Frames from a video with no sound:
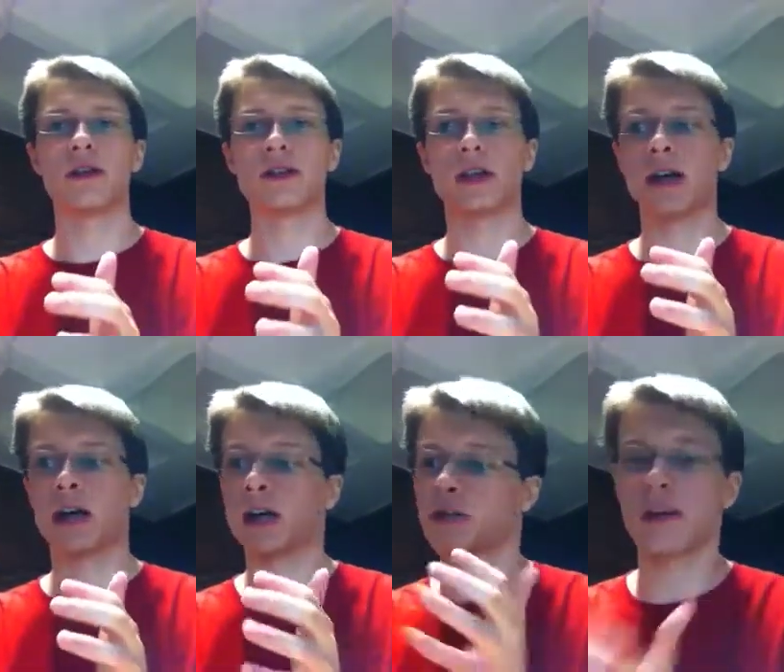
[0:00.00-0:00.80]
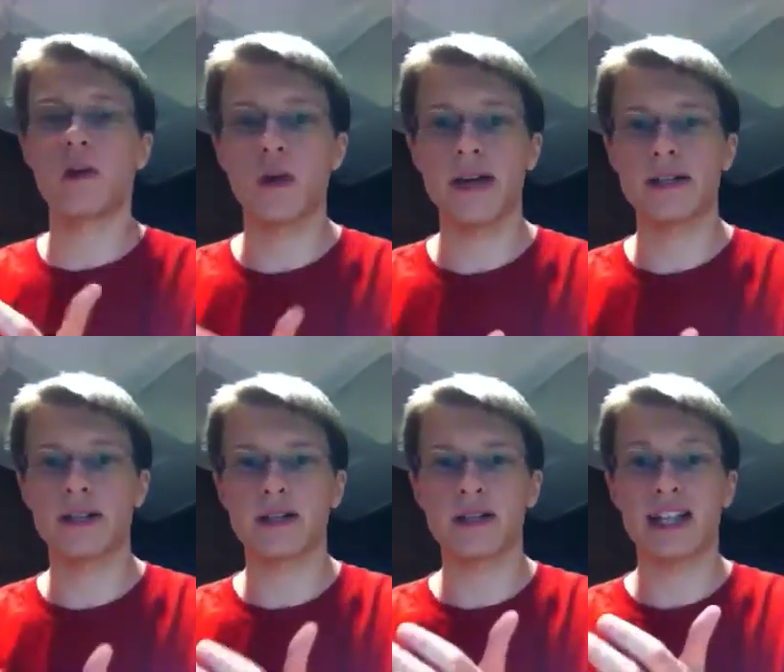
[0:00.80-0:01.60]
is a, a great way
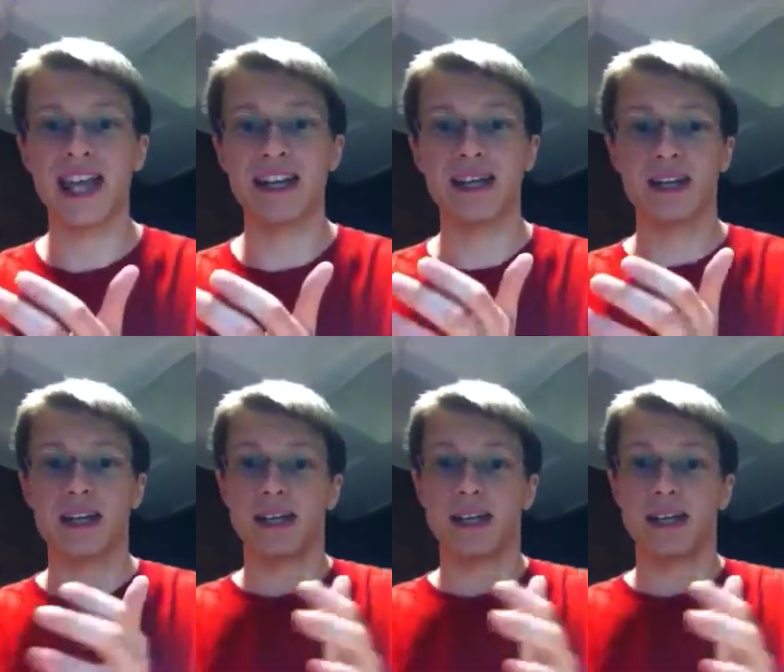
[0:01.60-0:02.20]
to, to get a